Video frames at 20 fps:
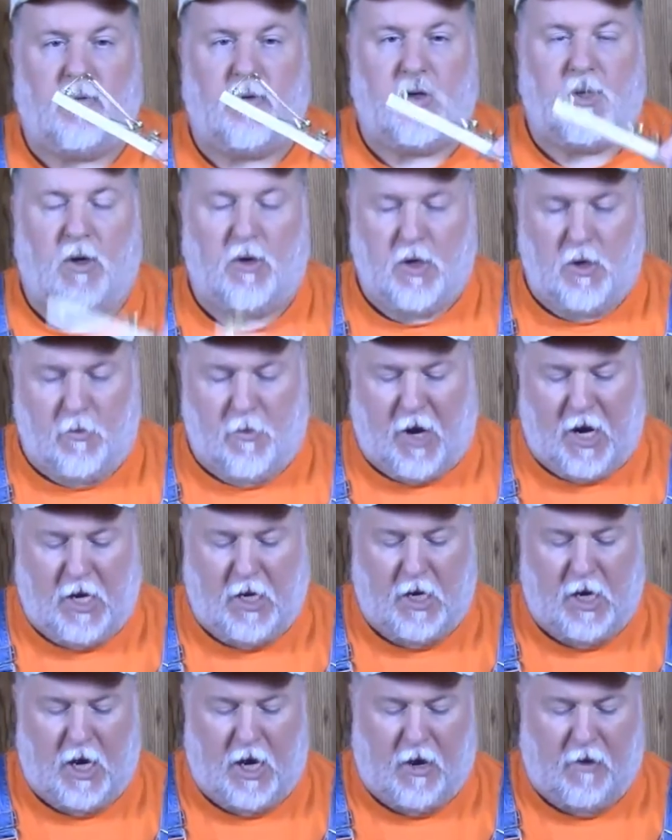so you
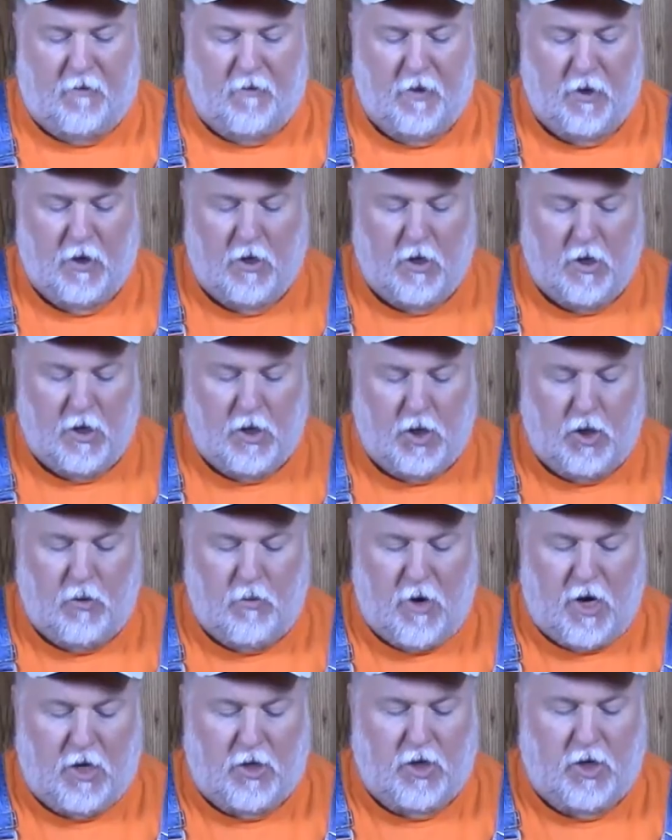might have too
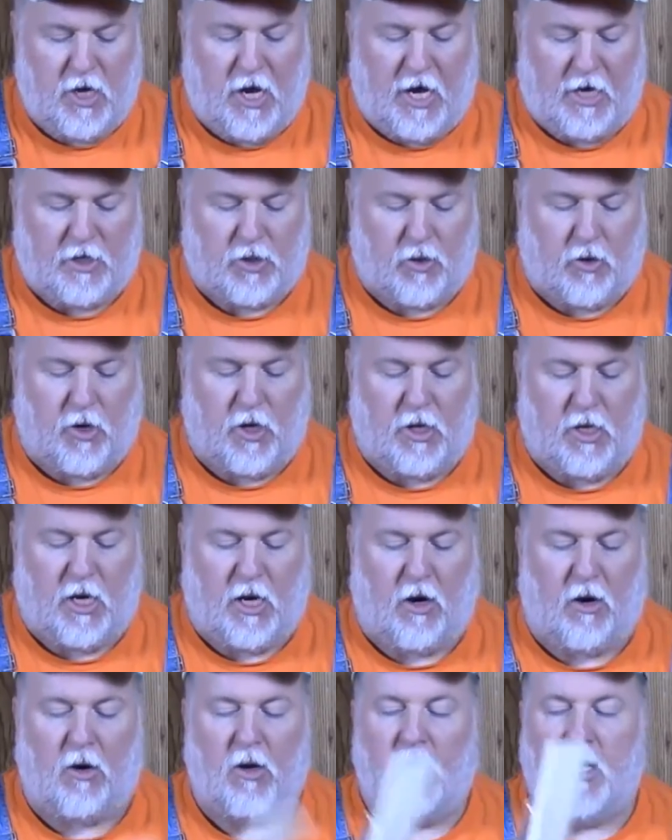much extra in
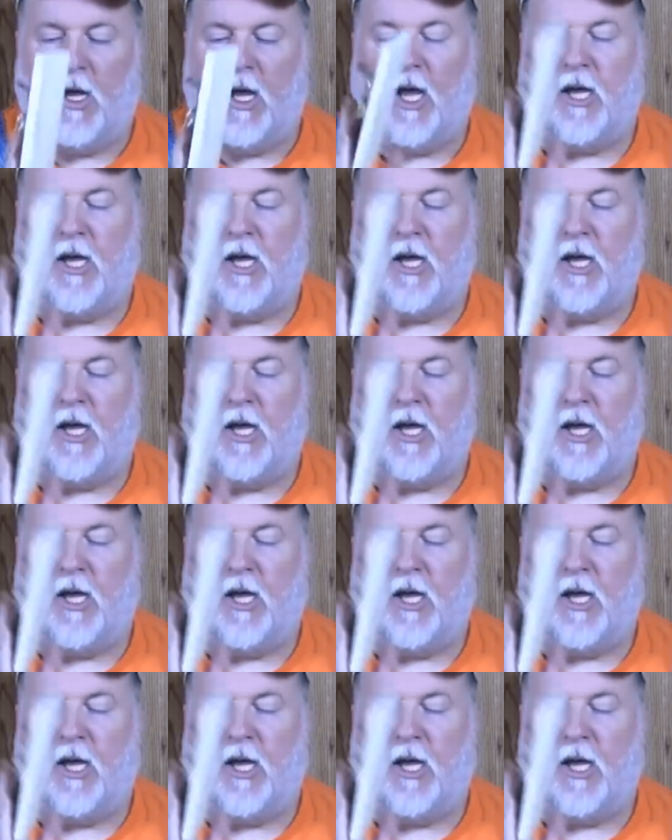there.